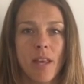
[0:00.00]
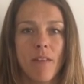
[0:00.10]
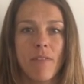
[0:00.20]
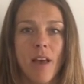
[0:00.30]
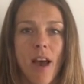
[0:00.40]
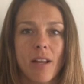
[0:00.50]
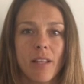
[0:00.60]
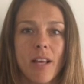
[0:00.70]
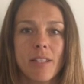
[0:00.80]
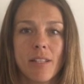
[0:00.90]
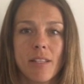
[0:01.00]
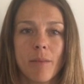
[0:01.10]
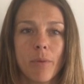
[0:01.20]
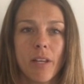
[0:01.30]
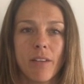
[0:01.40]
If the adolescents
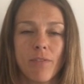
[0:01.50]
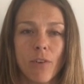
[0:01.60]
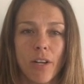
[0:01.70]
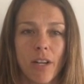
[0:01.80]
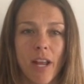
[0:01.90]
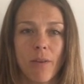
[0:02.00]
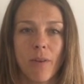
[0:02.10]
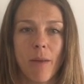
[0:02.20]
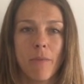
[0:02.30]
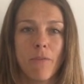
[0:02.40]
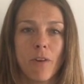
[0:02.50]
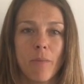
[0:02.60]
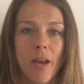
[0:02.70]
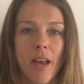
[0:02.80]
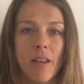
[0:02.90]
are playing Fortnite right before
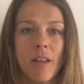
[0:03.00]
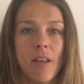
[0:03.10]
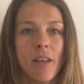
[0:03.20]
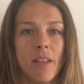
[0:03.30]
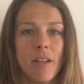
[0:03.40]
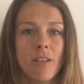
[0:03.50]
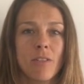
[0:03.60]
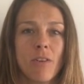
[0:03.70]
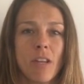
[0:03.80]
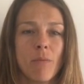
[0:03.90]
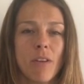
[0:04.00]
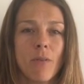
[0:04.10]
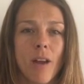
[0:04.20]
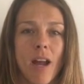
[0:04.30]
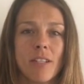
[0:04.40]
bed, there's going to be
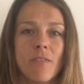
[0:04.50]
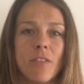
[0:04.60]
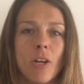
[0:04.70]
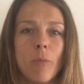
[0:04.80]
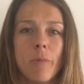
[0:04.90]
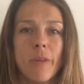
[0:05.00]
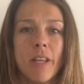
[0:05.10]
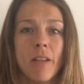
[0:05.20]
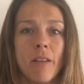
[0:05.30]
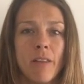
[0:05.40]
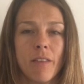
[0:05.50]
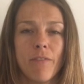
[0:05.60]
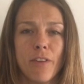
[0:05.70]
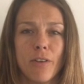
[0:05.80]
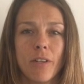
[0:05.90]
a rise of dopamine, the
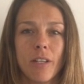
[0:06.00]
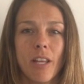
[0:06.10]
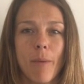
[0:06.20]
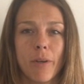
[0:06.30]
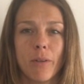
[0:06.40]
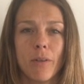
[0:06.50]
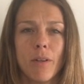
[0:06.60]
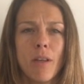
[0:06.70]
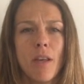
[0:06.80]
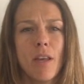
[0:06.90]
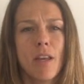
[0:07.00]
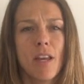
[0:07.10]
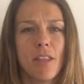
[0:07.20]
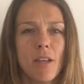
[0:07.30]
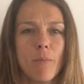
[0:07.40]
feel-good chemical,
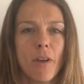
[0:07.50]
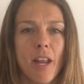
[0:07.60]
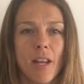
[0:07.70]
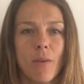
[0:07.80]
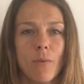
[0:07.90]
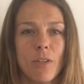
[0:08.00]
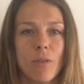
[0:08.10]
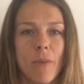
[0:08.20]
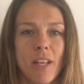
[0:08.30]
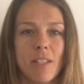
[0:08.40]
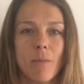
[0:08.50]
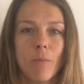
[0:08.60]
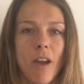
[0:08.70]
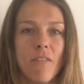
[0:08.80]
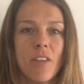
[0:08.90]
in their brain, which makes them
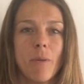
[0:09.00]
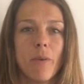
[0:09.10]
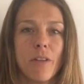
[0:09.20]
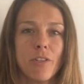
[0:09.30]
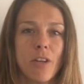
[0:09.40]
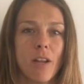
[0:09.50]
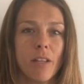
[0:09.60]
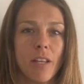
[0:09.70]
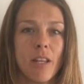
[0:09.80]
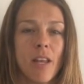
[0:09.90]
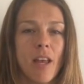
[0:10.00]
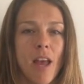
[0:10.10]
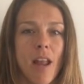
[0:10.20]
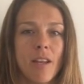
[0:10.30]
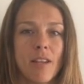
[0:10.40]
revved up on adrenaline,
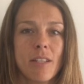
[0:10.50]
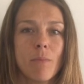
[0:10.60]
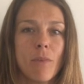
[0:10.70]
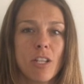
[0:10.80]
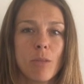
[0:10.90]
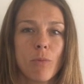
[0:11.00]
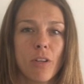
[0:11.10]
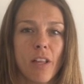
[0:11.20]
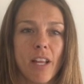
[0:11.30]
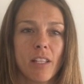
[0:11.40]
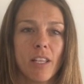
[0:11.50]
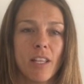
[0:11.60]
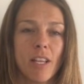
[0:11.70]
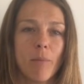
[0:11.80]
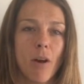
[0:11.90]
and it is much more
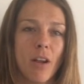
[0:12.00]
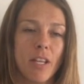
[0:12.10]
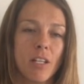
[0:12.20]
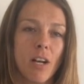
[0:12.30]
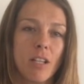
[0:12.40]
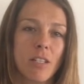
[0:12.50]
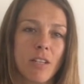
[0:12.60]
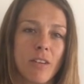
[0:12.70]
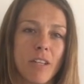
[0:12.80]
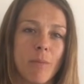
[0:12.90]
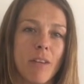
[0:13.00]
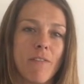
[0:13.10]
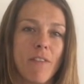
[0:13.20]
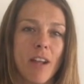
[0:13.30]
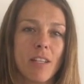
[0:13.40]
likely their body clocks are going to be
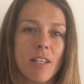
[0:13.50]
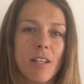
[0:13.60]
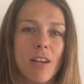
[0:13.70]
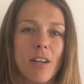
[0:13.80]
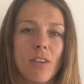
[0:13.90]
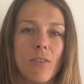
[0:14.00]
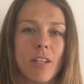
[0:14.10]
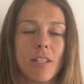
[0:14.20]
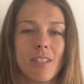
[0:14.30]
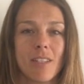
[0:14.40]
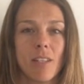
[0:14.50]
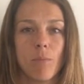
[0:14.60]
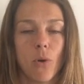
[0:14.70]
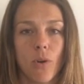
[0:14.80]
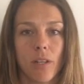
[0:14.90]
affected or going to
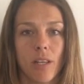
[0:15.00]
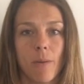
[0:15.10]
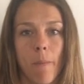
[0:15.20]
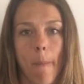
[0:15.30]
sleep poorly.